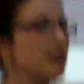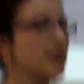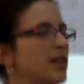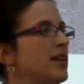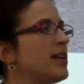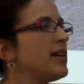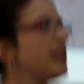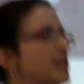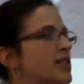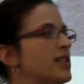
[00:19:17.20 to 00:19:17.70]

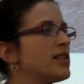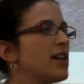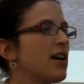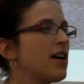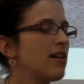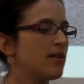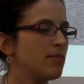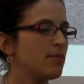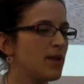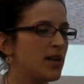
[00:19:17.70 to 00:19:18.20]

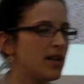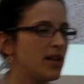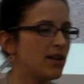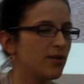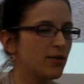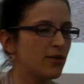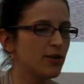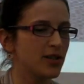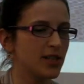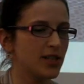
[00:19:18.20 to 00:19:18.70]
esoteric meaning
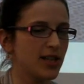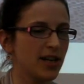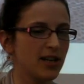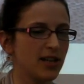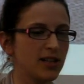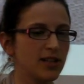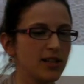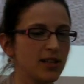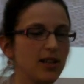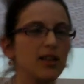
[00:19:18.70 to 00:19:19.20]
of
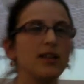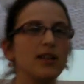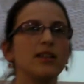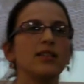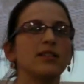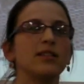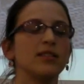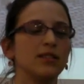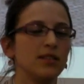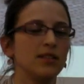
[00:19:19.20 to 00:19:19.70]
Christianity.
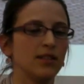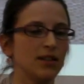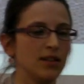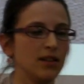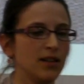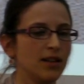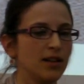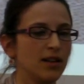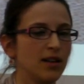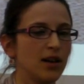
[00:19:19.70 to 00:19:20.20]

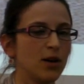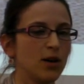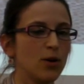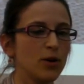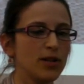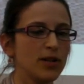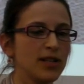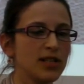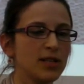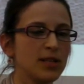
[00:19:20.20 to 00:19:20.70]

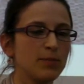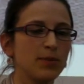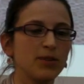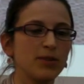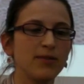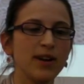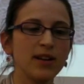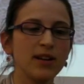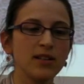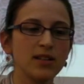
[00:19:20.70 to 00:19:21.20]
According to
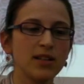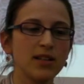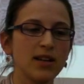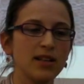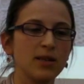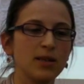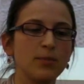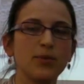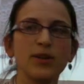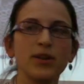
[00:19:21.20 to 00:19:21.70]
Blavatsky,
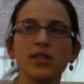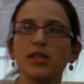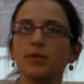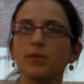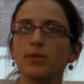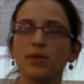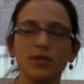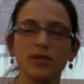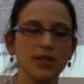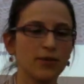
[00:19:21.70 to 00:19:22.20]
the
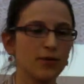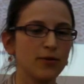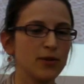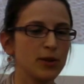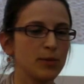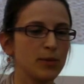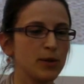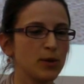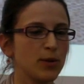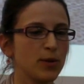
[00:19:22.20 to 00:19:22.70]
principal difference
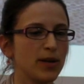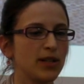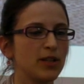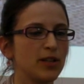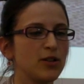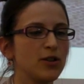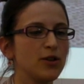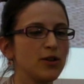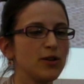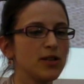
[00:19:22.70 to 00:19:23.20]
between the
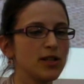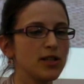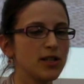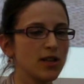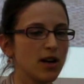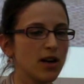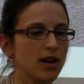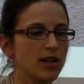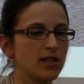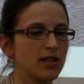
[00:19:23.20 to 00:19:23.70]
two
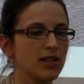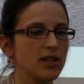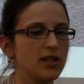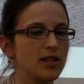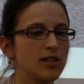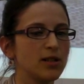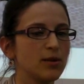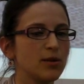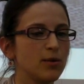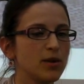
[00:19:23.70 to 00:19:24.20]

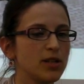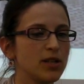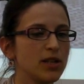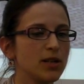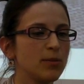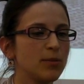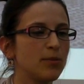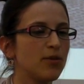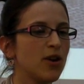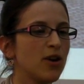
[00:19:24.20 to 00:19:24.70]
societies was that
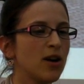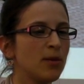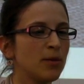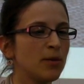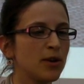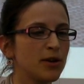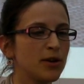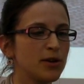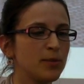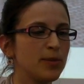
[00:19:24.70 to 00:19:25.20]
the
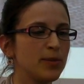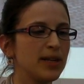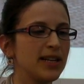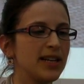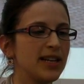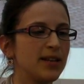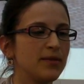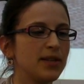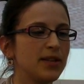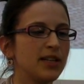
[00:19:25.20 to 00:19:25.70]
Brahmos
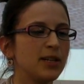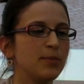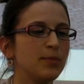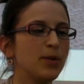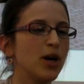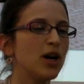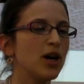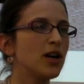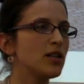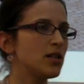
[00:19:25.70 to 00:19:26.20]
believed in a
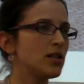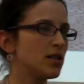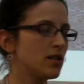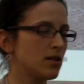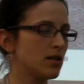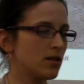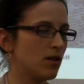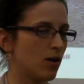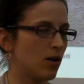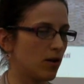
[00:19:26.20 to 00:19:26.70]

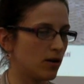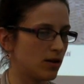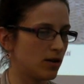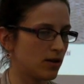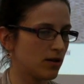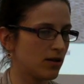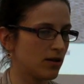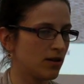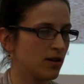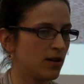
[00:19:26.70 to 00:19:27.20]
personal God,
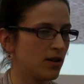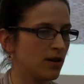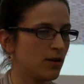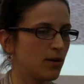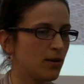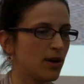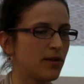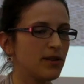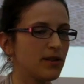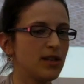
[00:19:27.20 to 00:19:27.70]

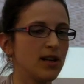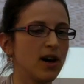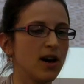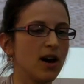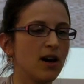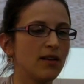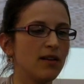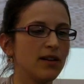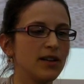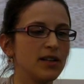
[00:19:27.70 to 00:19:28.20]
whereas the
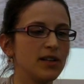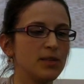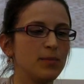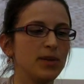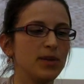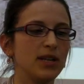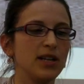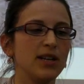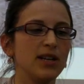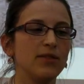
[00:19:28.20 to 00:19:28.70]
Aryas
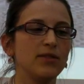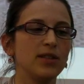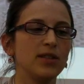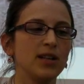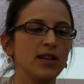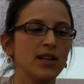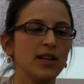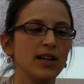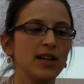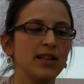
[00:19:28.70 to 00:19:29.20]
believed
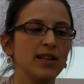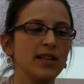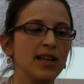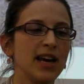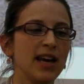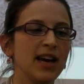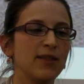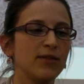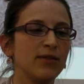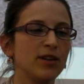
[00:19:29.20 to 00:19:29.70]
in the
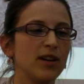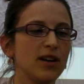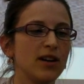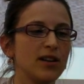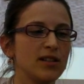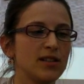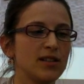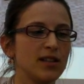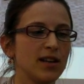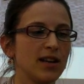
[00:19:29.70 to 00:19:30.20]

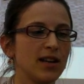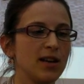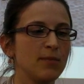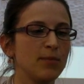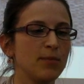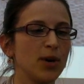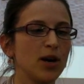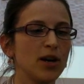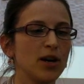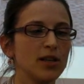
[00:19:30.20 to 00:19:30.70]
everlasting
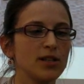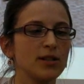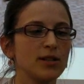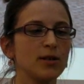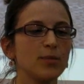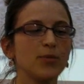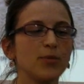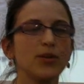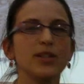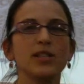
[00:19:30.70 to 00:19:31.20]

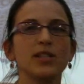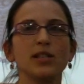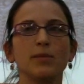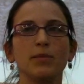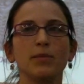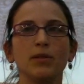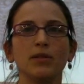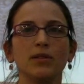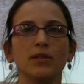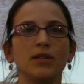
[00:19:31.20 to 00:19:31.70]
impersonal
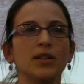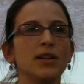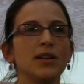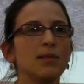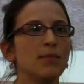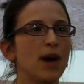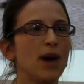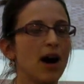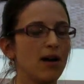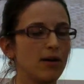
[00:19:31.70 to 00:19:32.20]
principle,
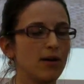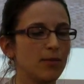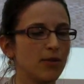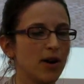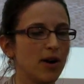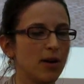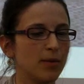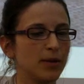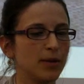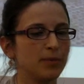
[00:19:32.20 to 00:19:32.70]

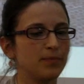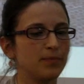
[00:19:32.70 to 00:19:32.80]
Para-Brahman.